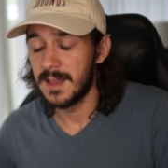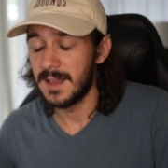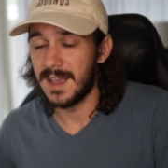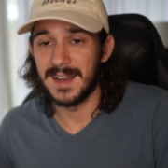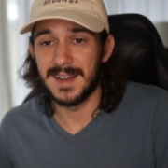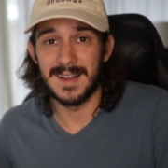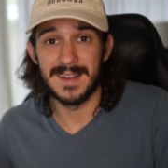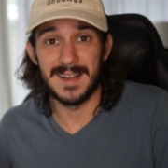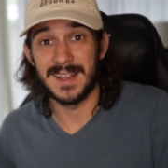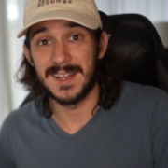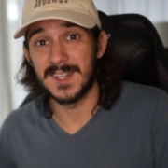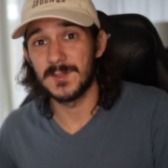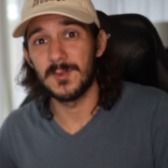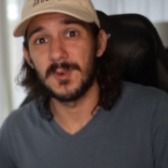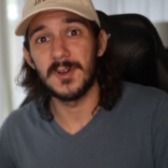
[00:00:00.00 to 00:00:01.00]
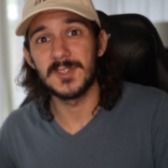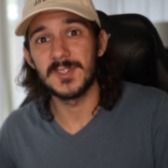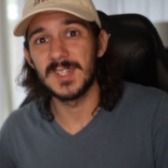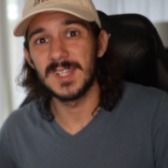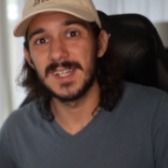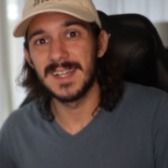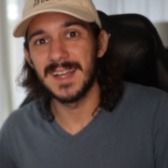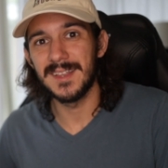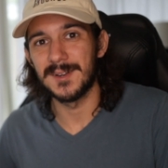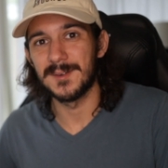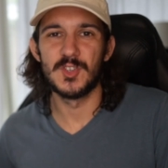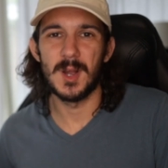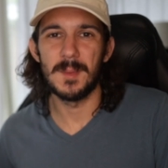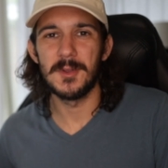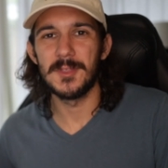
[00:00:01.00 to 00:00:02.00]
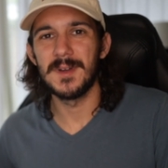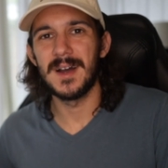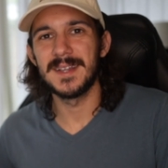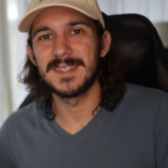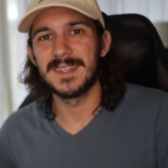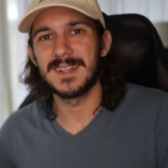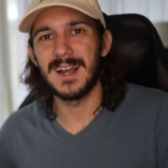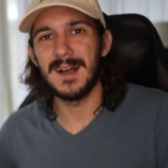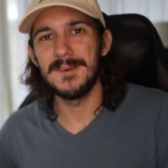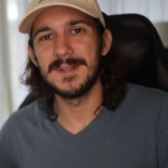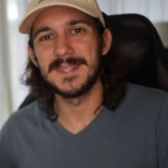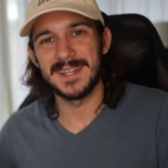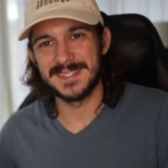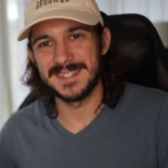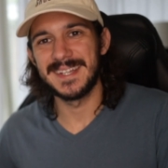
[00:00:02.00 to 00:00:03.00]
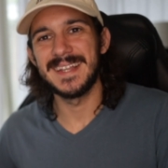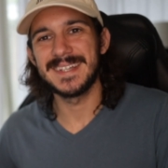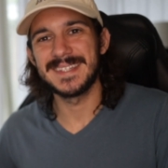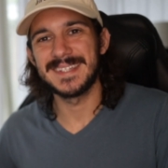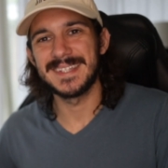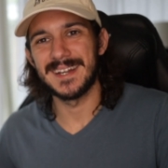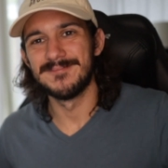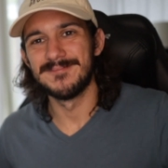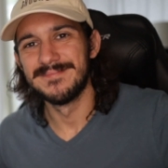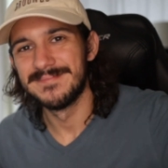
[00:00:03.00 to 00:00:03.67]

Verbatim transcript: And I, I guess we'll all just see you together. Drop your thoughts in the comments, and I'll see you next time.